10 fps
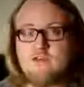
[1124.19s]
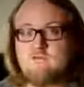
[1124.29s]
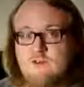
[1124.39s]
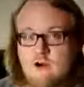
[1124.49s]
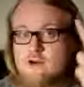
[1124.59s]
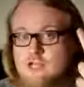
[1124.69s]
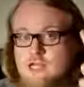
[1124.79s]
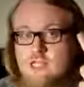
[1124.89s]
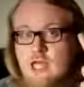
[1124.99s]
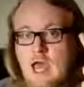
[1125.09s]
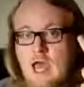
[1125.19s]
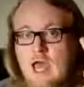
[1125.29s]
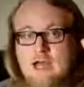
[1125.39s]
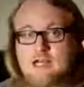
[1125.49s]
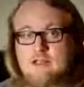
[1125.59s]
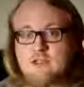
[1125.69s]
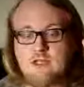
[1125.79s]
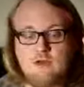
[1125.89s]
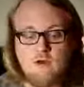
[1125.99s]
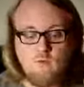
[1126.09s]
Verse
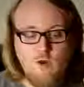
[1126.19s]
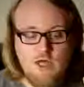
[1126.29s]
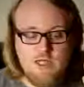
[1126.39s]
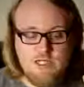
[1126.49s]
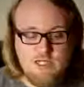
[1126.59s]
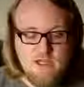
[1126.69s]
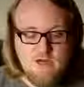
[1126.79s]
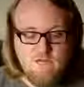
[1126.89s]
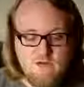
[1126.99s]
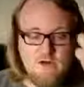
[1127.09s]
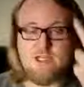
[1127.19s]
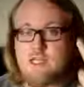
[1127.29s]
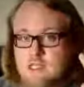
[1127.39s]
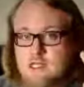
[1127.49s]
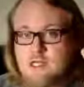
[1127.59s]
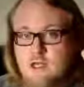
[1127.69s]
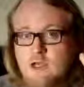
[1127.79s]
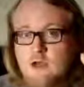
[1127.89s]
actually was versus,